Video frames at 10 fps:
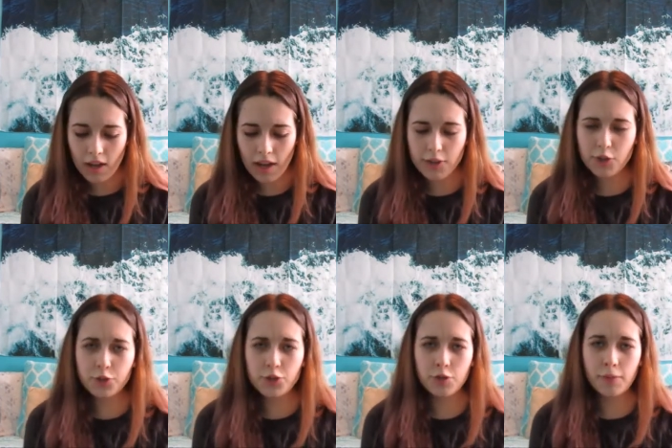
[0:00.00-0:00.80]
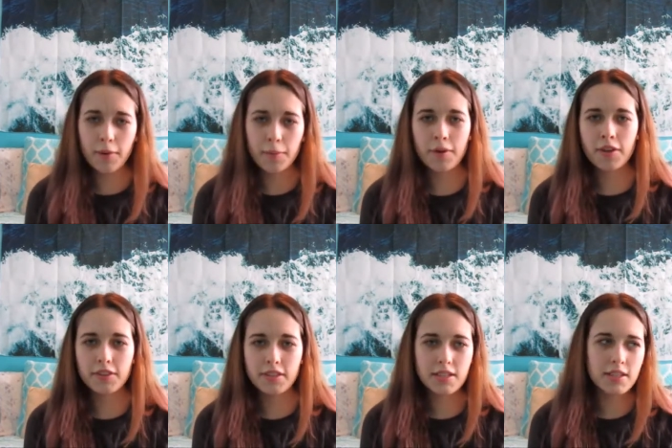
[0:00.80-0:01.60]
I told you about
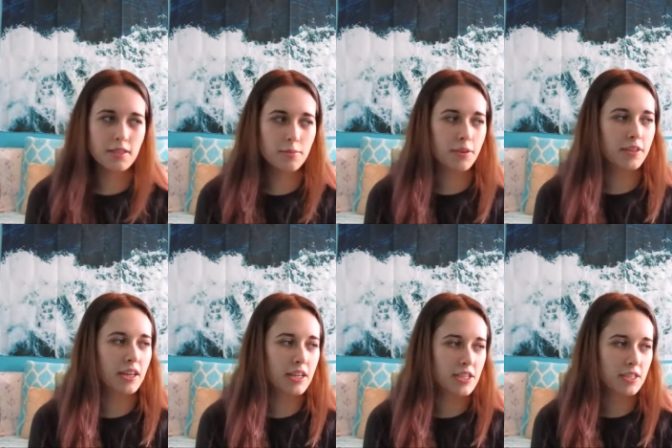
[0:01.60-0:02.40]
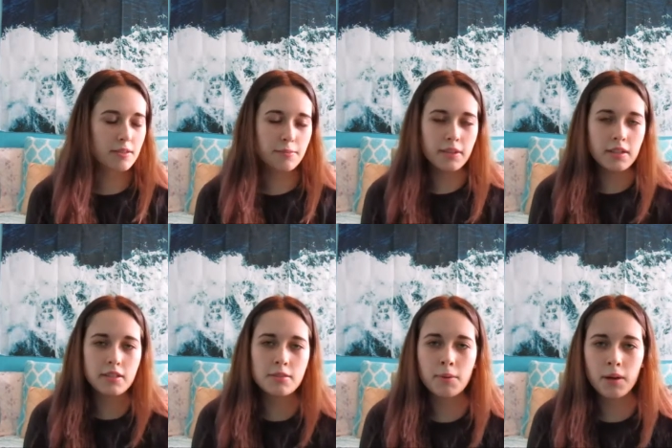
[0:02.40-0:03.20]
Parentheses, the book that I just submitted
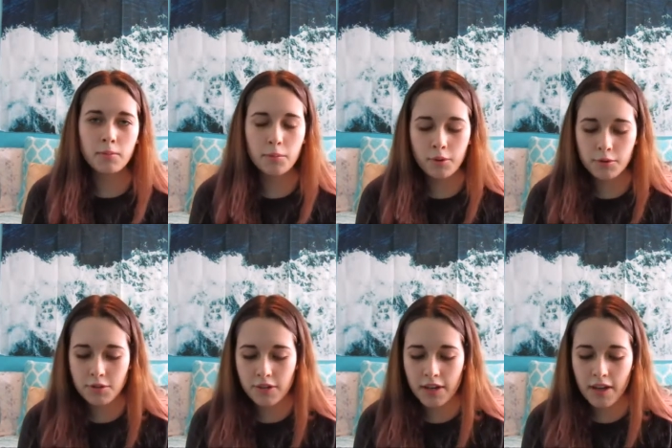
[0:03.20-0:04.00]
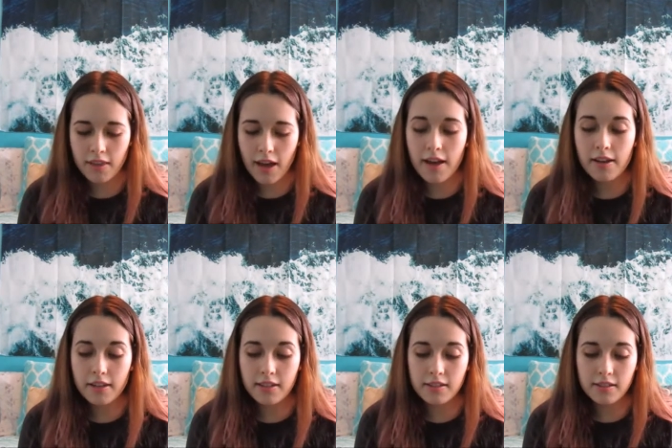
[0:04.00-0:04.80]
to Button Poetry. That
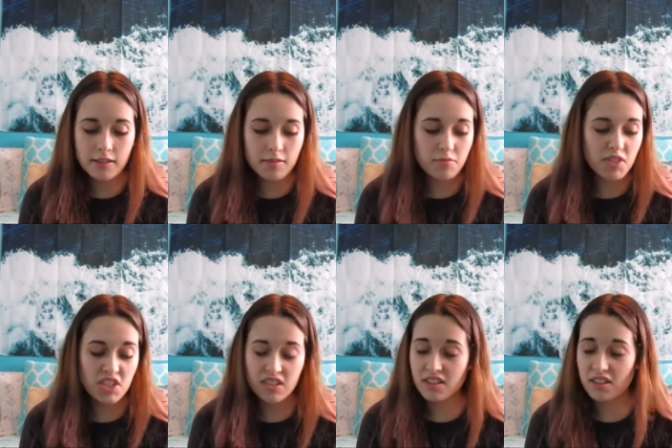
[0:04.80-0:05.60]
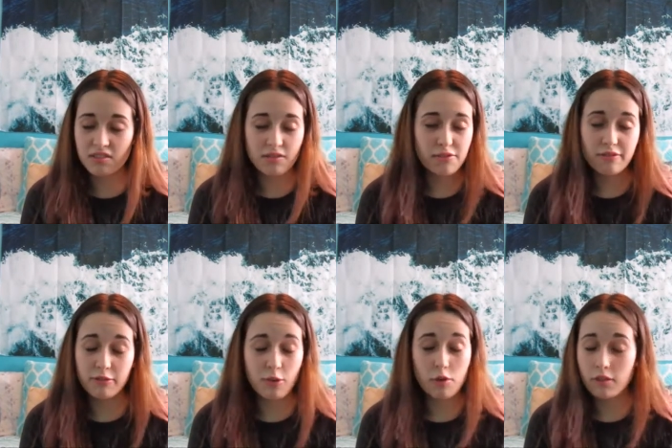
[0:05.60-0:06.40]
is just
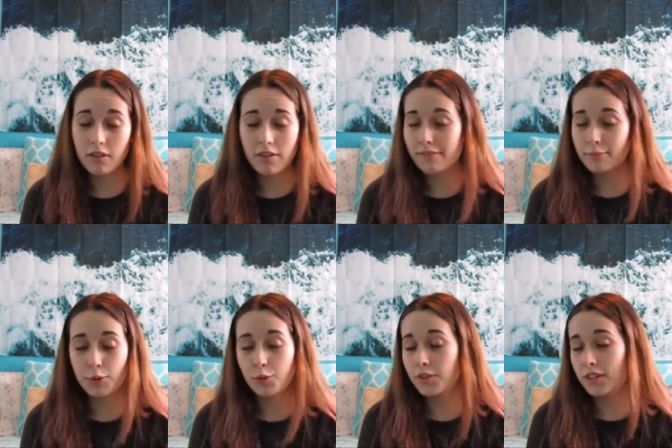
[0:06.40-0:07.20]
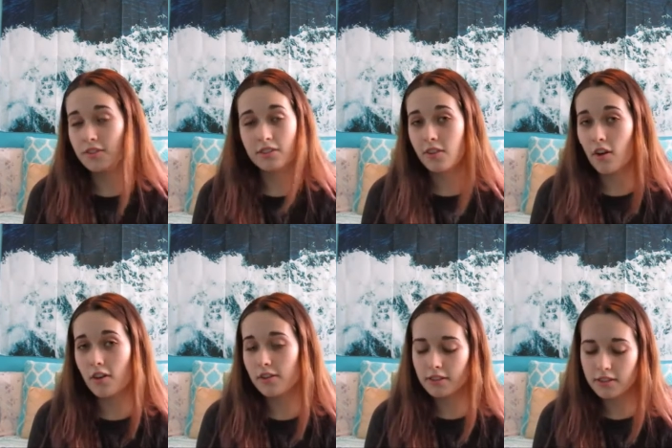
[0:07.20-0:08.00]
full of moon and
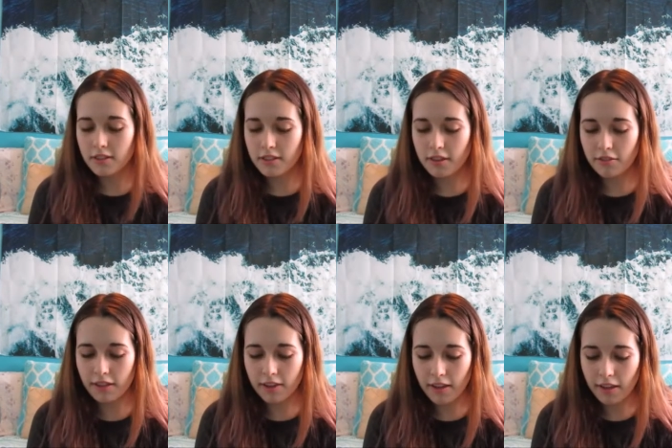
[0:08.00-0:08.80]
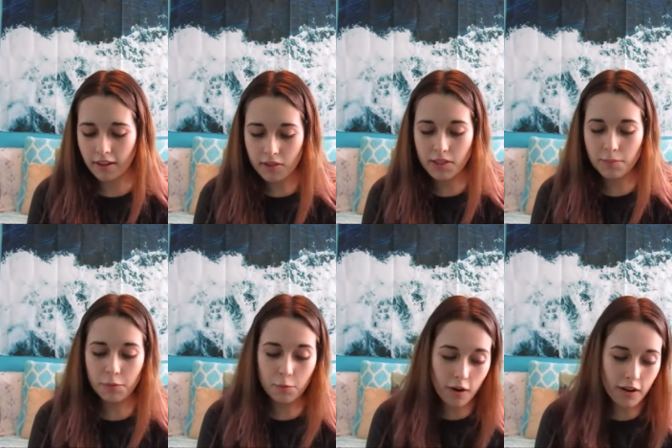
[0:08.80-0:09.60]
stars and stuff like that.
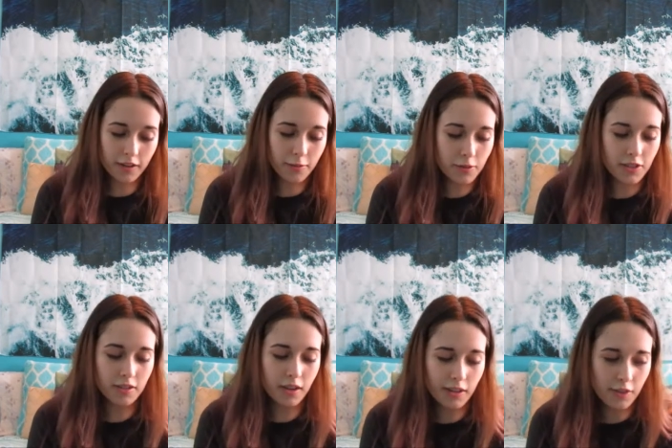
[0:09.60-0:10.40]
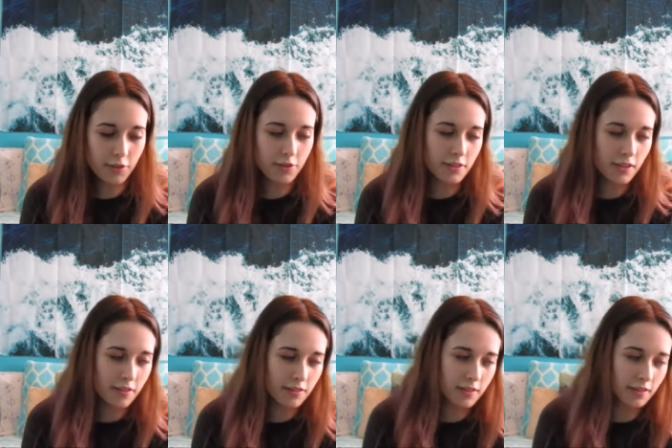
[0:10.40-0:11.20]
Deeper Water, which I know you still
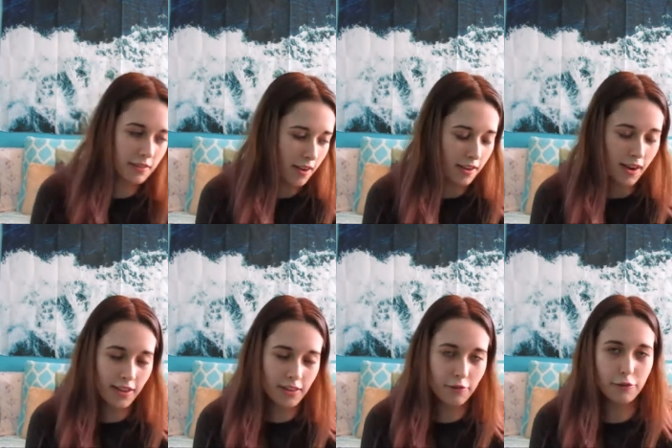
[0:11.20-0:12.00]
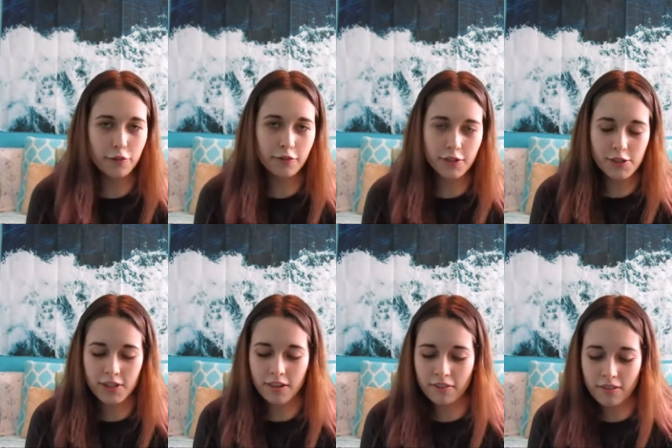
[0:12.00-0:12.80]
haven't gotten the full
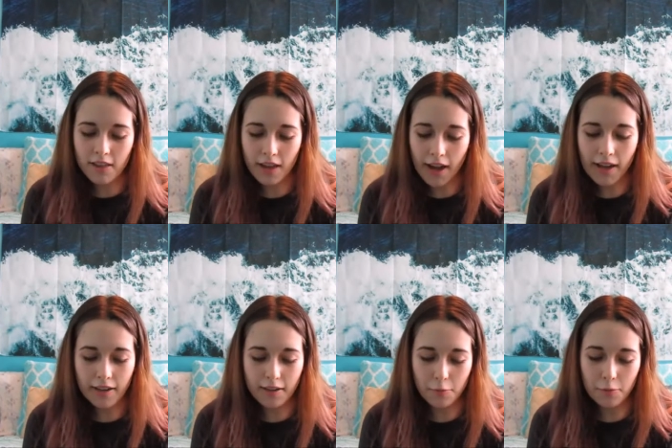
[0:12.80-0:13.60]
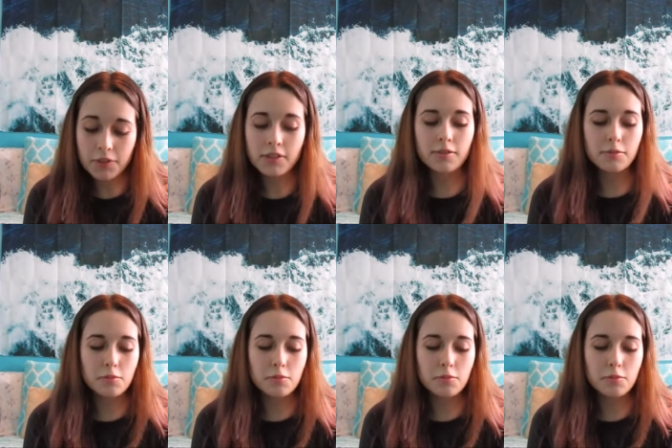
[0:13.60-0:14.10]
version of, that was